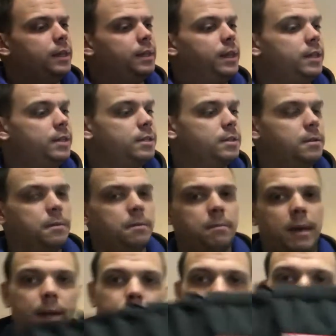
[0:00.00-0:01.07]
This
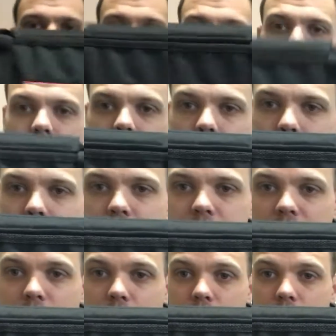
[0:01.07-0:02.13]
bad boy I picked up at
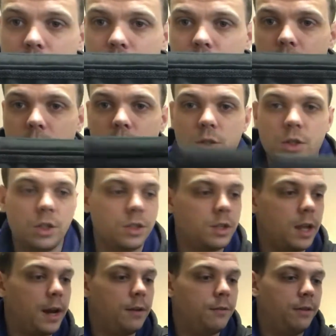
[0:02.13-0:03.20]
Savers. This is just
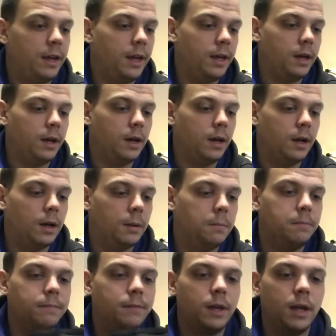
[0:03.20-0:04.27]
kind of a
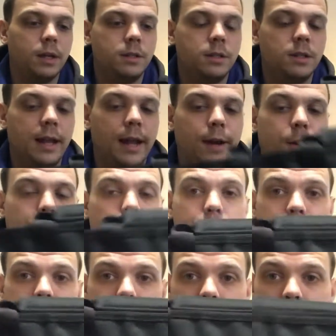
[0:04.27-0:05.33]

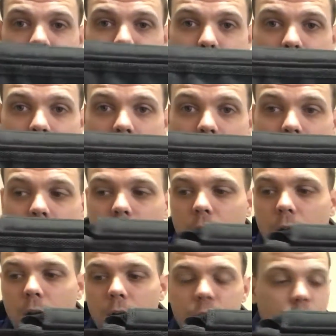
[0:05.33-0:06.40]
standard knife bag.
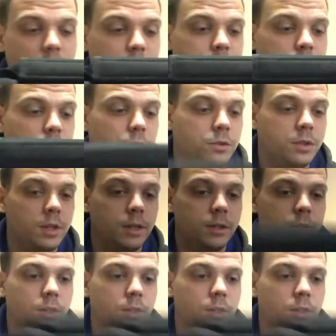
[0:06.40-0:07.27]
Chefs use these